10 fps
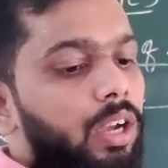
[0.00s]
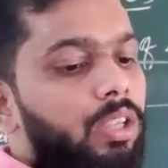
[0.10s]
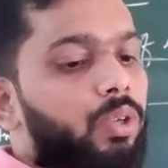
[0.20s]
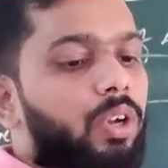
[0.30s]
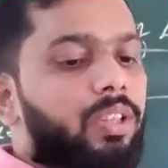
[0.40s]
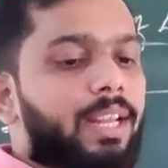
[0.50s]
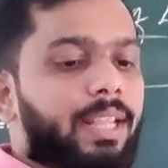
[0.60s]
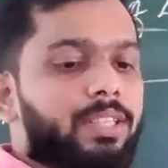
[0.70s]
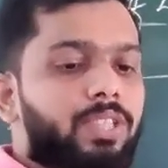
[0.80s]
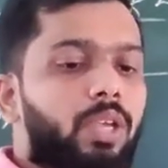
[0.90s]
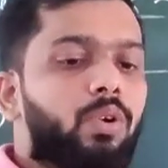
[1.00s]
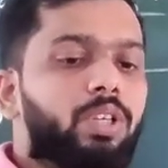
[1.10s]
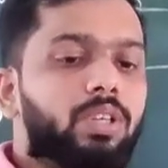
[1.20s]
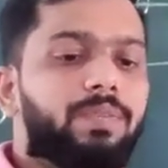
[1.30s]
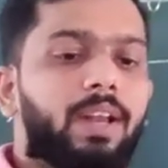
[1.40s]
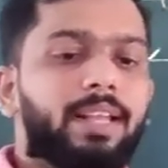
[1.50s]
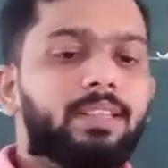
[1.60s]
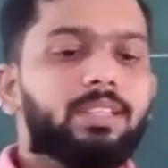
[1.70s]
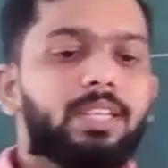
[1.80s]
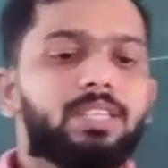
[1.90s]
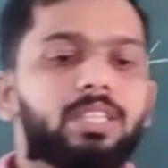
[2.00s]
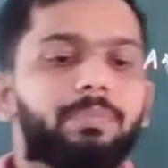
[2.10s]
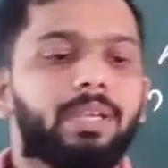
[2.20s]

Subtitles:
you know that SI unit of length is in